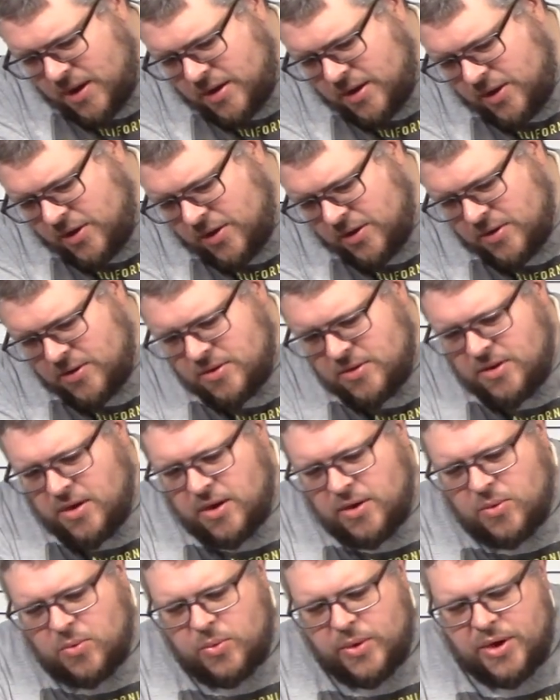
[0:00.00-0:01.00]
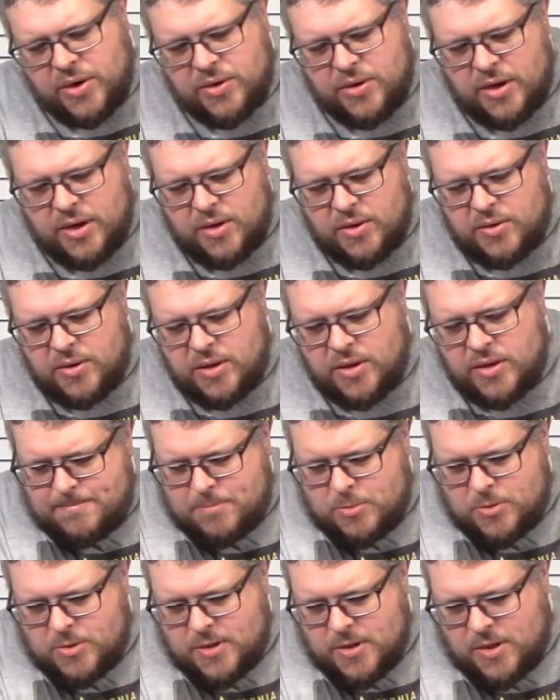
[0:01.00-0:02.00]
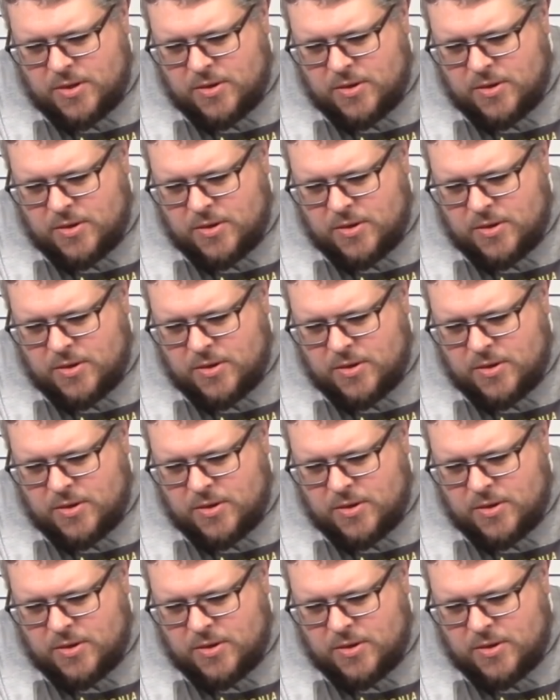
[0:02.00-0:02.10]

here, it's kind of weird how they put that